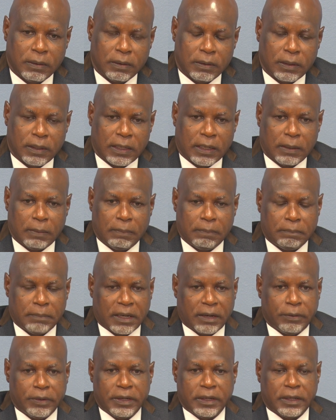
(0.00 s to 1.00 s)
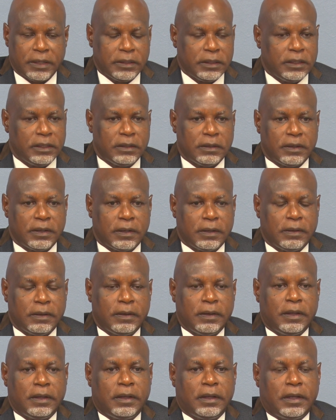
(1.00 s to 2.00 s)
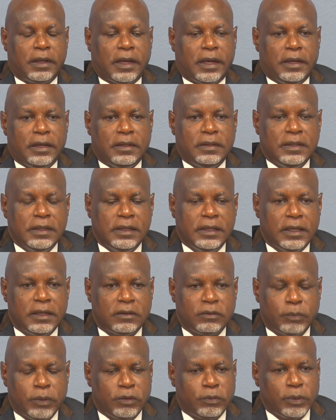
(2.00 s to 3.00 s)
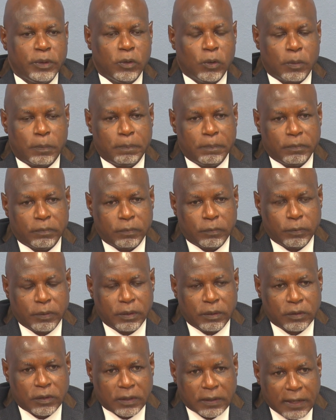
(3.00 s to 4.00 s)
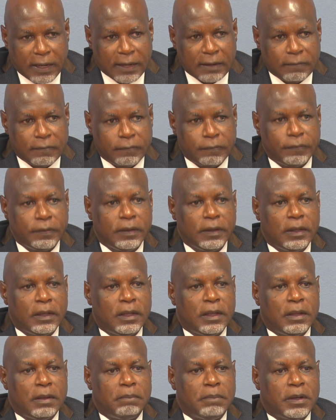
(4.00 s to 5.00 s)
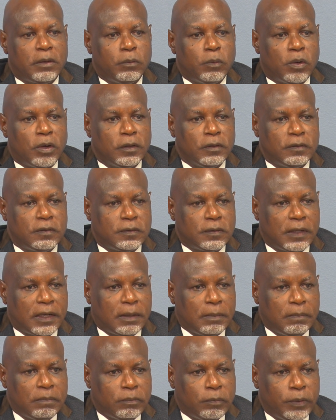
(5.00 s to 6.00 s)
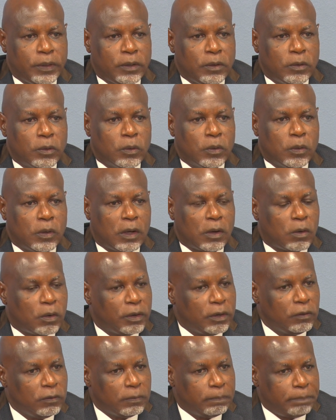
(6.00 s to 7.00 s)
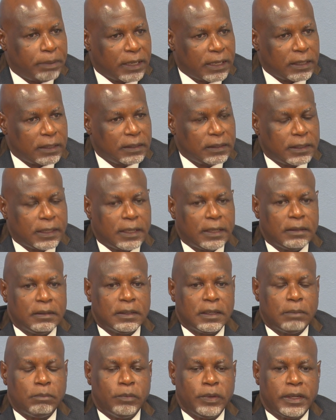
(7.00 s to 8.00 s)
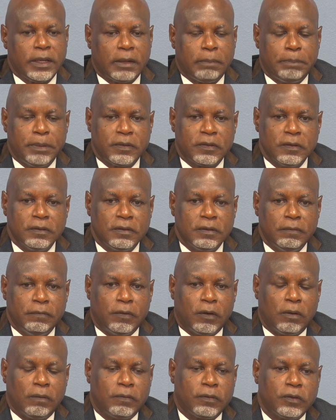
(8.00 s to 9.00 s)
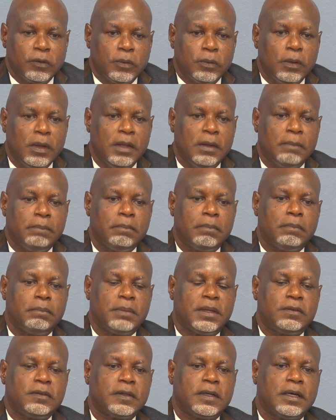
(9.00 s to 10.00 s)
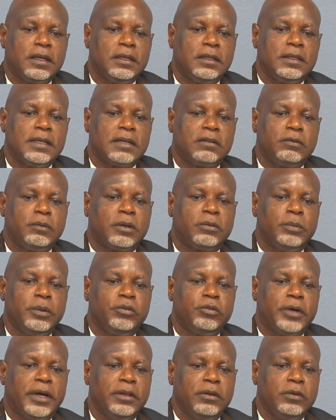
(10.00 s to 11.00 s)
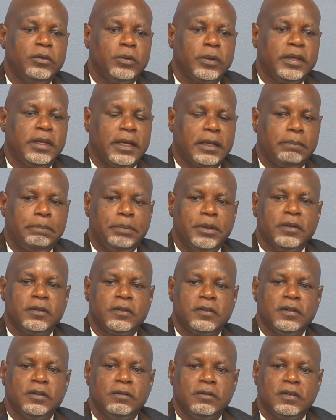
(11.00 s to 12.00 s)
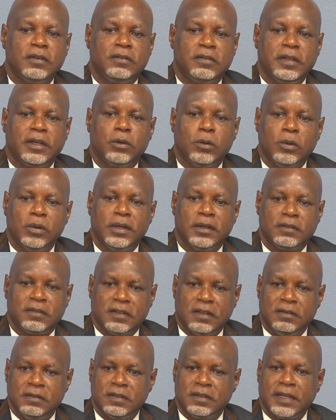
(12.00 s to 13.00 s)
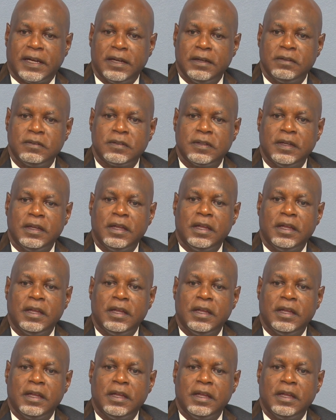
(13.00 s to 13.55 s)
barring any delays, which we hope will not have, but once we go according to plan and we get persons involved. So basically that's what we're trying to do. Get persons, the stakeholders sensitized